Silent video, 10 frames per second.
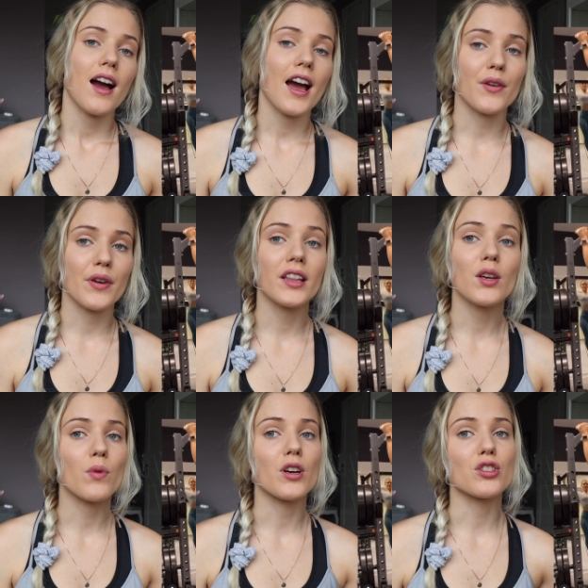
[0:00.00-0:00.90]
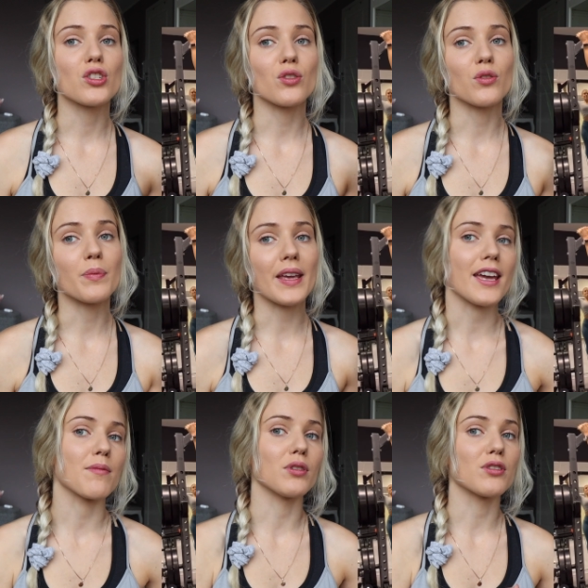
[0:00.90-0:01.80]
I really want to be
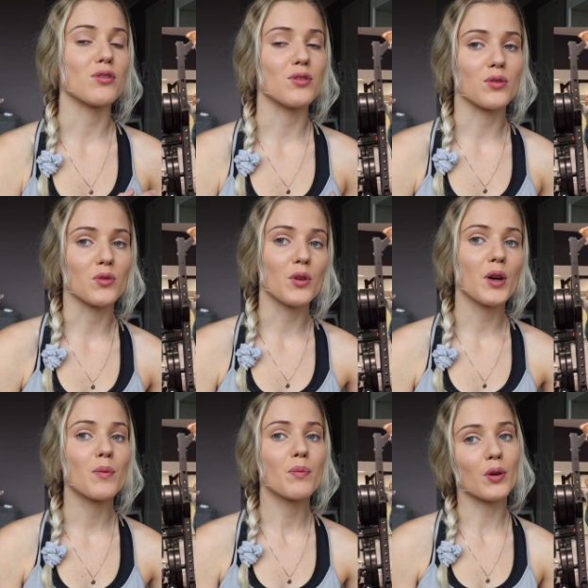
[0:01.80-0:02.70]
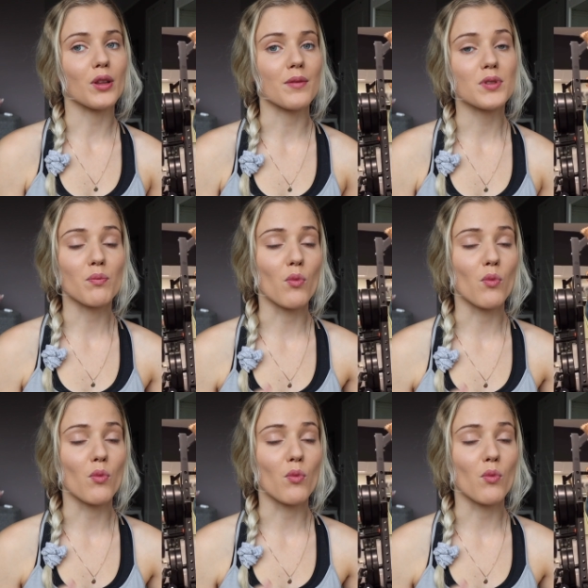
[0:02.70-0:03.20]
able to do pull-ups,